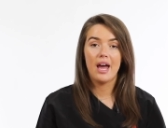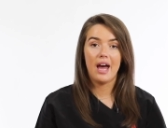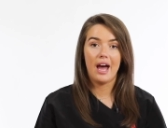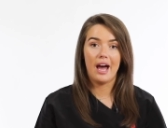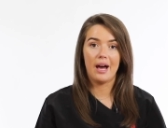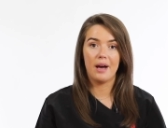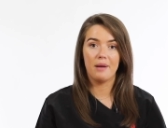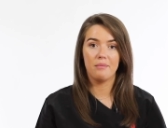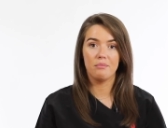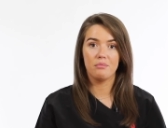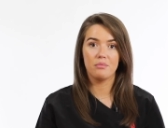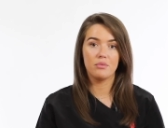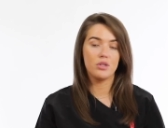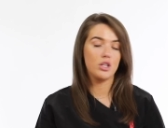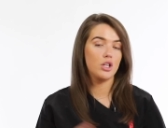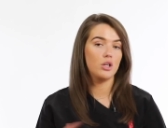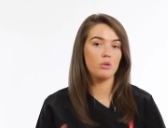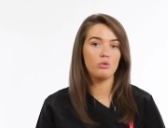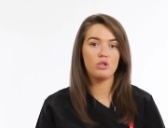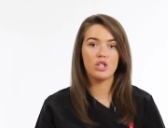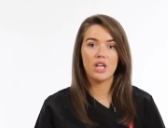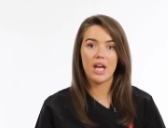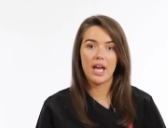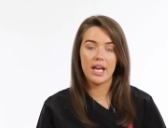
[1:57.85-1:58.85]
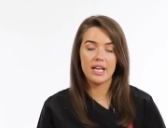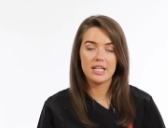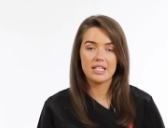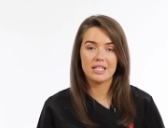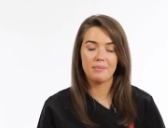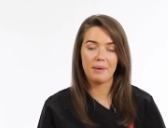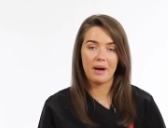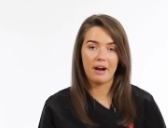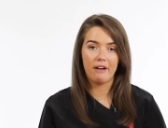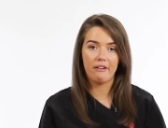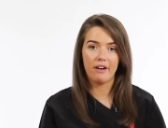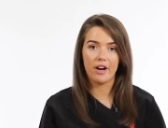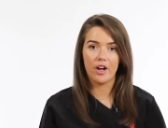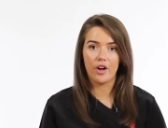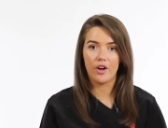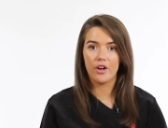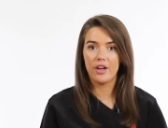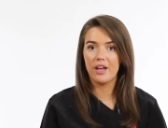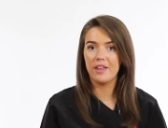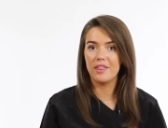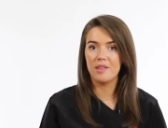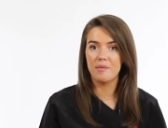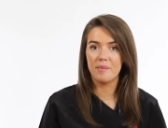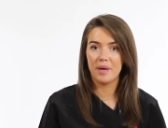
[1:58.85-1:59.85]
um, you know, change the battery out
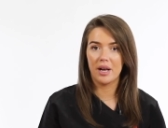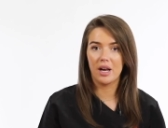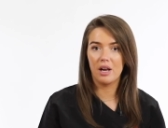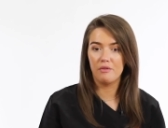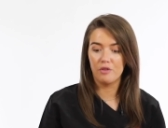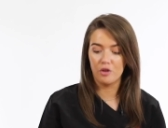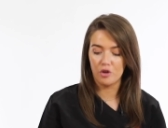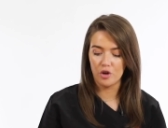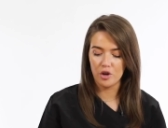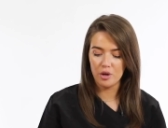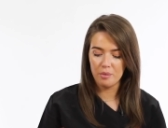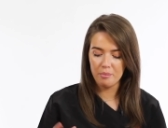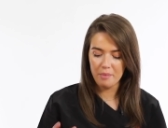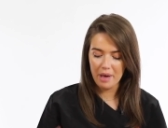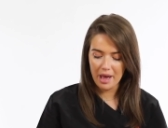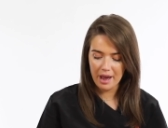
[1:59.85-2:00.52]
in the middle of a groom.